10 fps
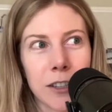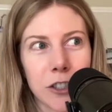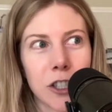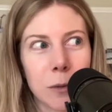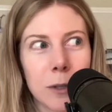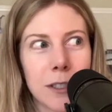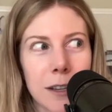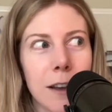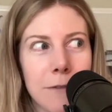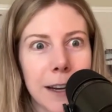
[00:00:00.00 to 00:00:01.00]
she was
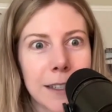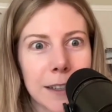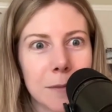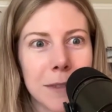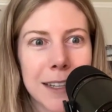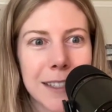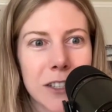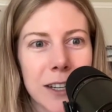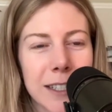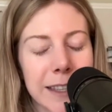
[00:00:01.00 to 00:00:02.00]
a victim, and it's
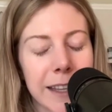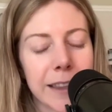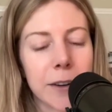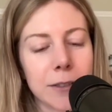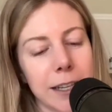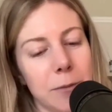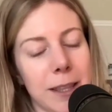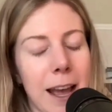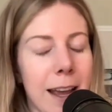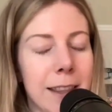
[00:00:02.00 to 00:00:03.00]
interesting that they don't lead with
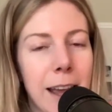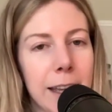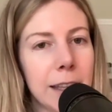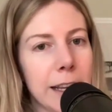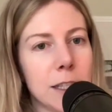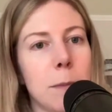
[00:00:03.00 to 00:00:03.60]
that in the headlines.